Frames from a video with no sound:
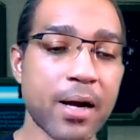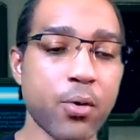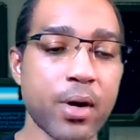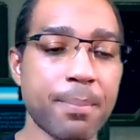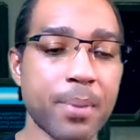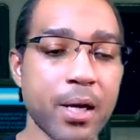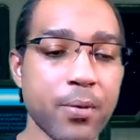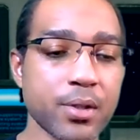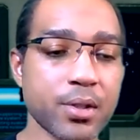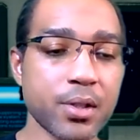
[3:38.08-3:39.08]
My
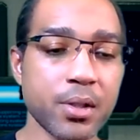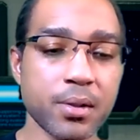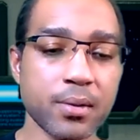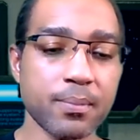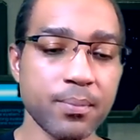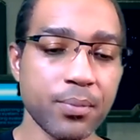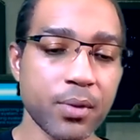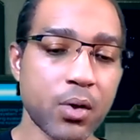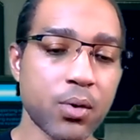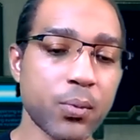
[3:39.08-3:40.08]
grandparents took
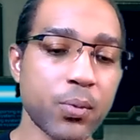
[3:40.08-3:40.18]
on